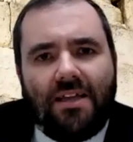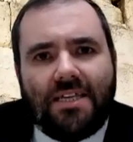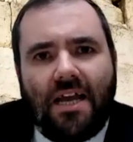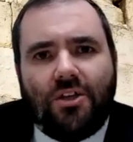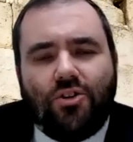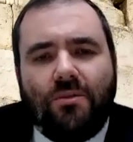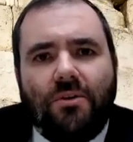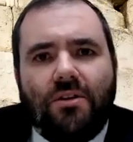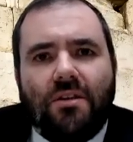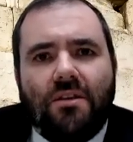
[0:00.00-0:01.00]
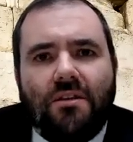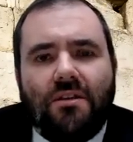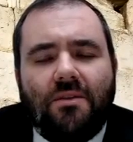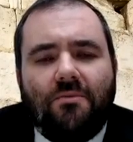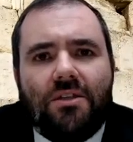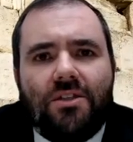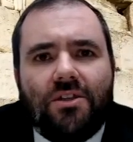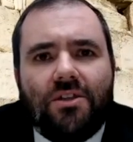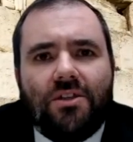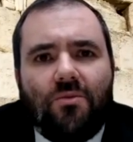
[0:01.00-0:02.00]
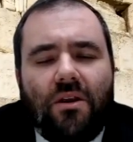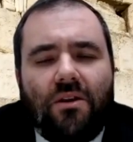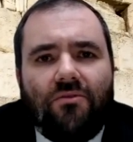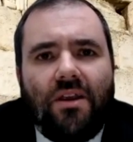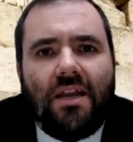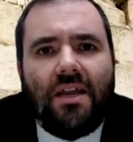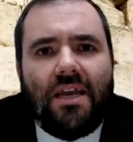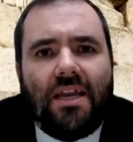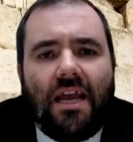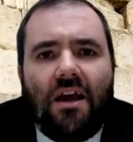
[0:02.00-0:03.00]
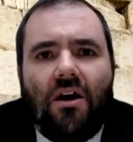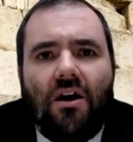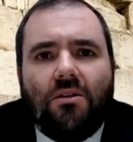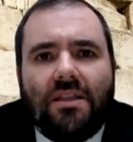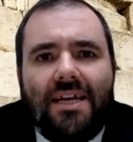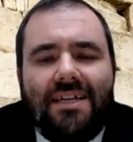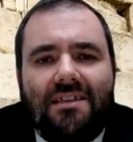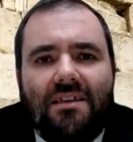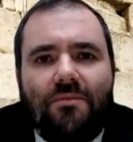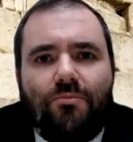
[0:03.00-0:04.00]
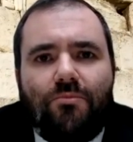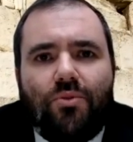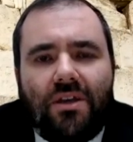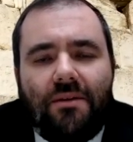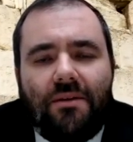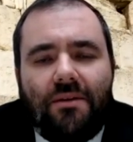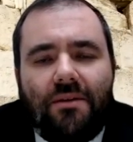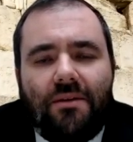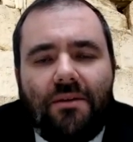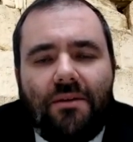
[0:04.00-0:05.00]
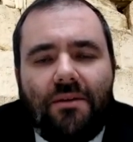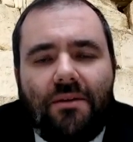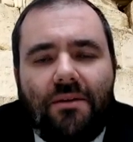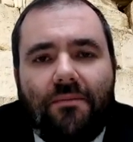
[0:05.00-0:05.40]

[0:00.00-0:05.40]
Chazal attribute to the pasuk that we are reading in Eicha Alulei Tipuchim,